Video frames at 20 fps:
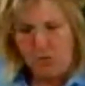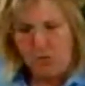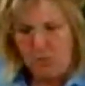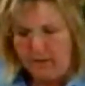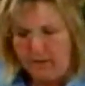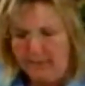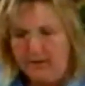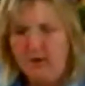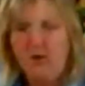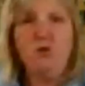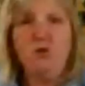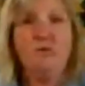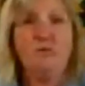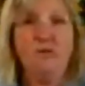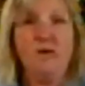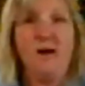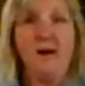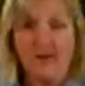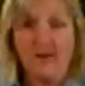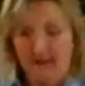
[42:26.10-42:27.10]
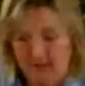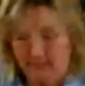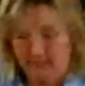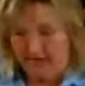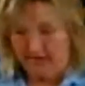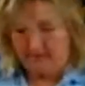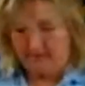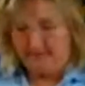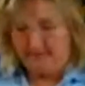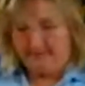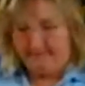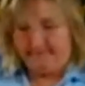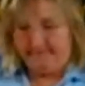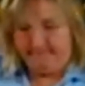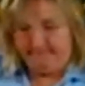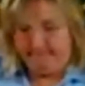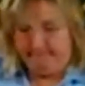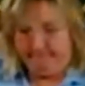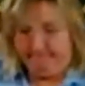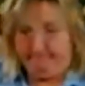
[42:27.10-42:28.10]
women who, frankly, are at
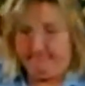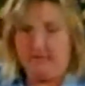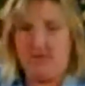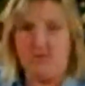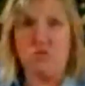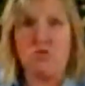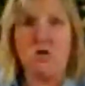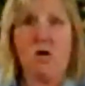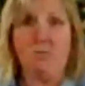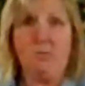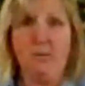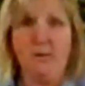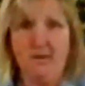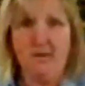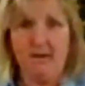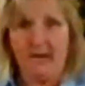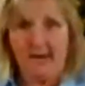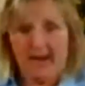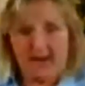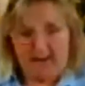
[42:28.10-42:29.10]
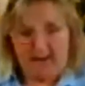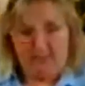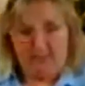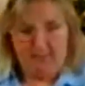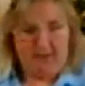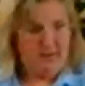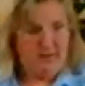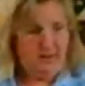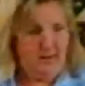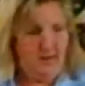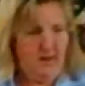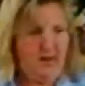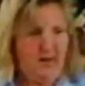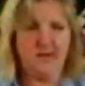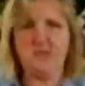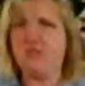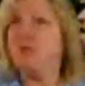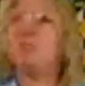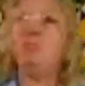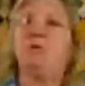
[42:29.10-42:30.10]
the top of their game. And
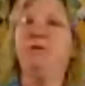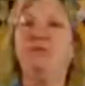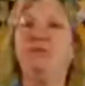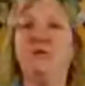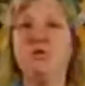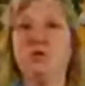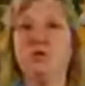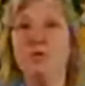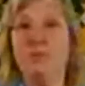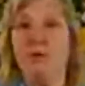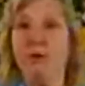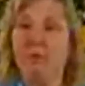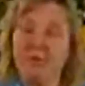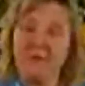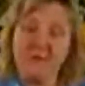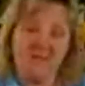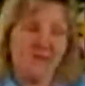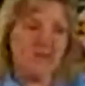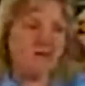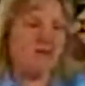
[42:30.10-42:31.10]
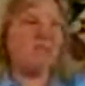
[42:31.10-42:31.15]
it's a privilege to be able to see